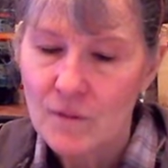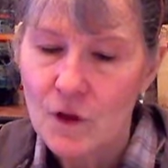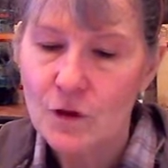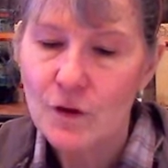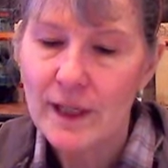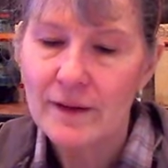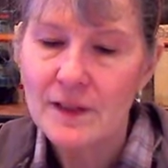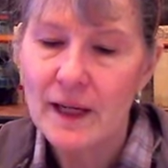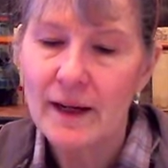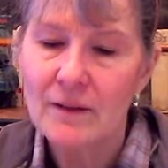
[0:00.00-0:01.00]
You don't have
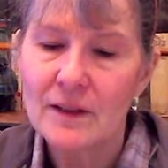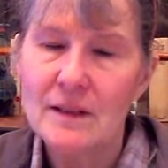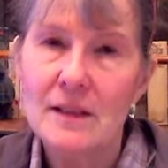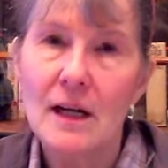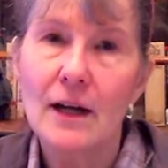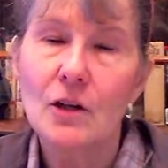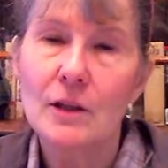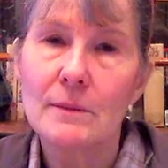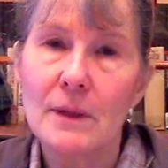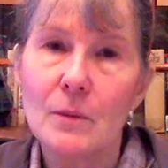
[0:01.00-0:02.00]
to have it
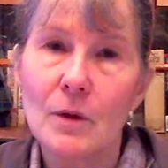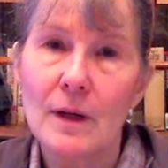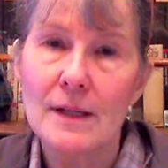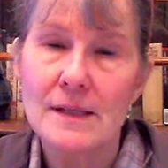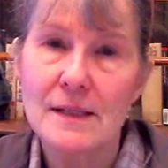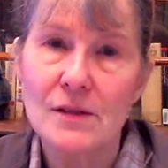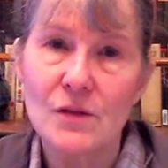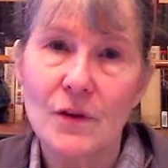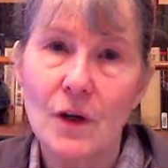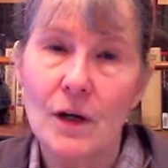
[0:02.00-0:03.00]
entirely memorized as
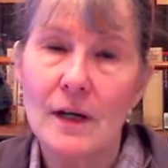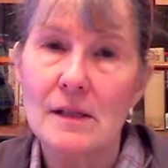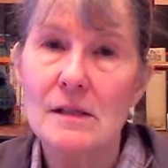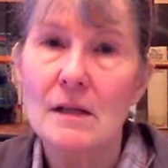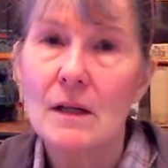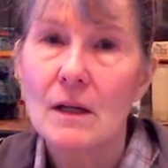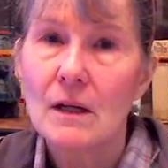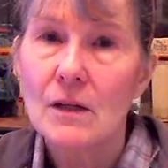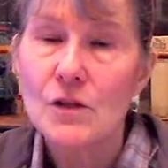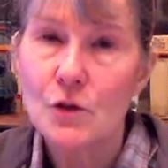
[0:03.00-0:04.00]
far as
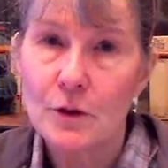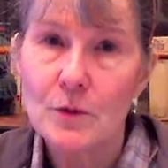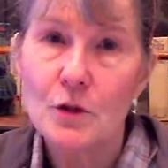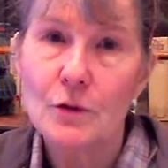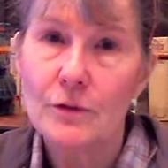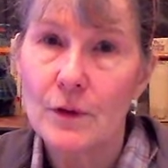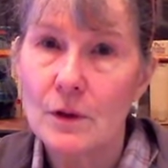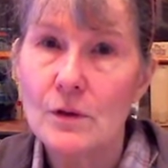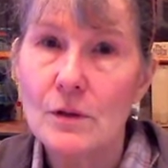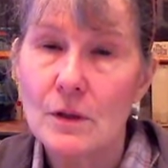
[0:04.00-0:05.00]
scripture and
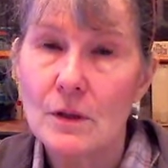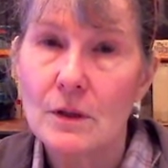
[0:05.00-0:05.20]
verse.